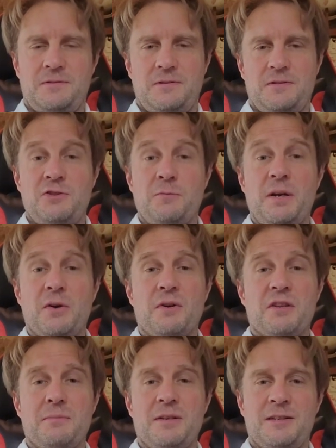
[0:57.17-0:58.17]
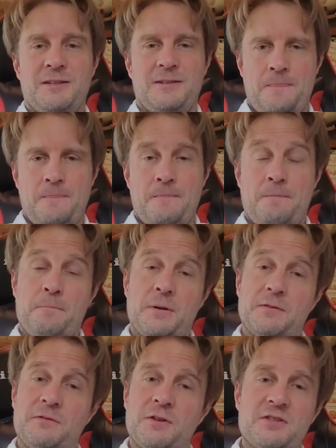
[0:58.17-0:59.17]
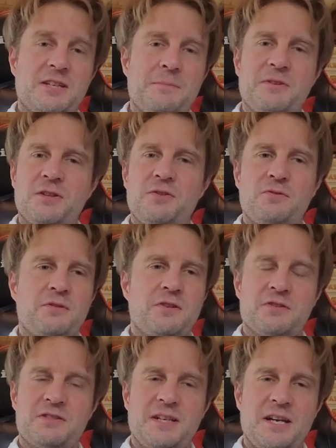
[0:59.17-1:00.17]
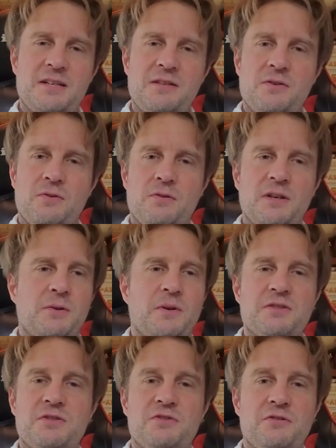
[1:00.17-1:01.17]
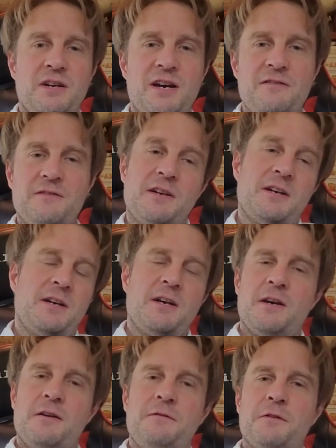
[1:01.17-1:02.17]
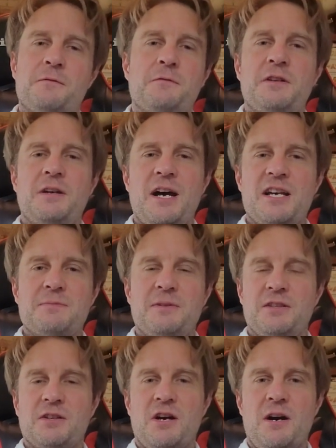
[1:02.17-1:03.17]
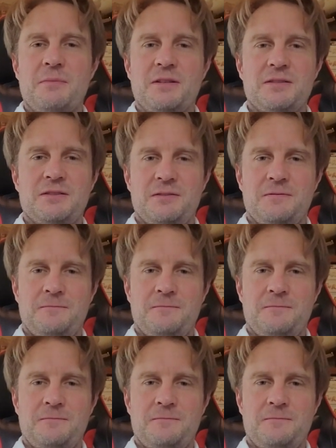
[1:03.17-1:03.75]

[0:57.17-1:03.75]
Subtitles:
So bear with me. But if there's something you don't understand or any questions you have, feel free to ask me in the comments.